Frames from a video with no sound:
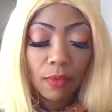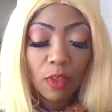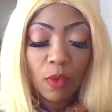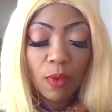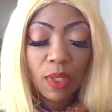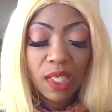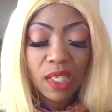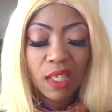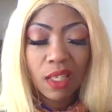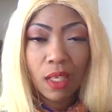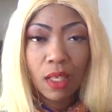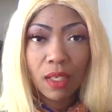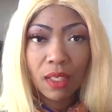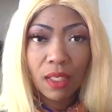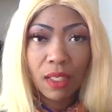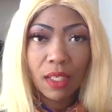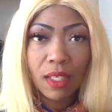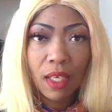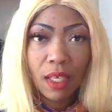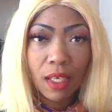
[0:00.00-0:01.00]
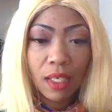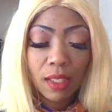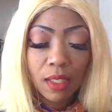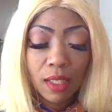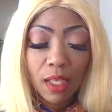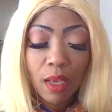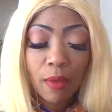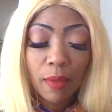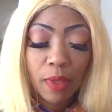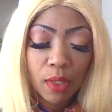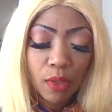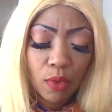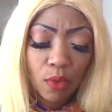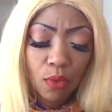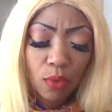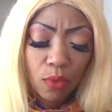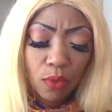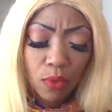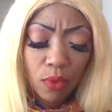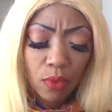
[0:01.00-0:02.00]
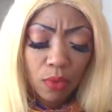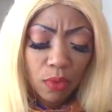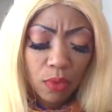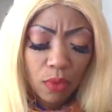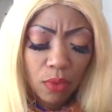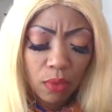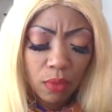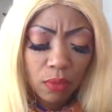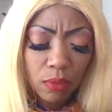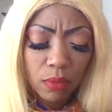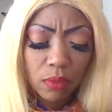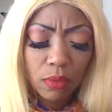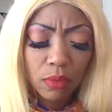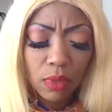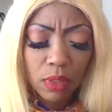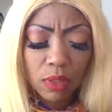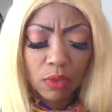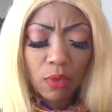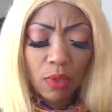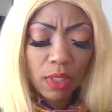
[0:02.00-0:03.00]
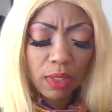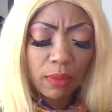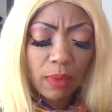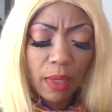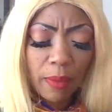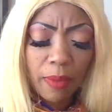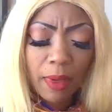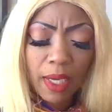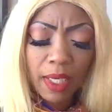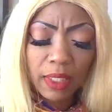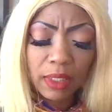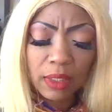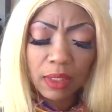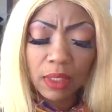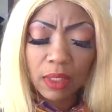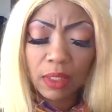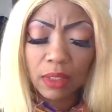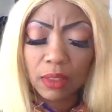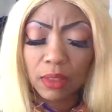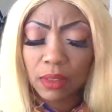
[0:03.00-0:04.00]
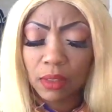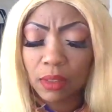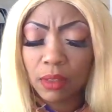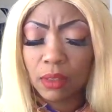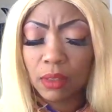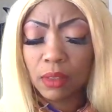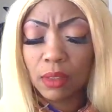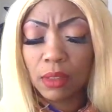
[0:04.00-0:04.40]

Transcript: What's the good things coming ooh, ooh, ooh, towards my Pisces?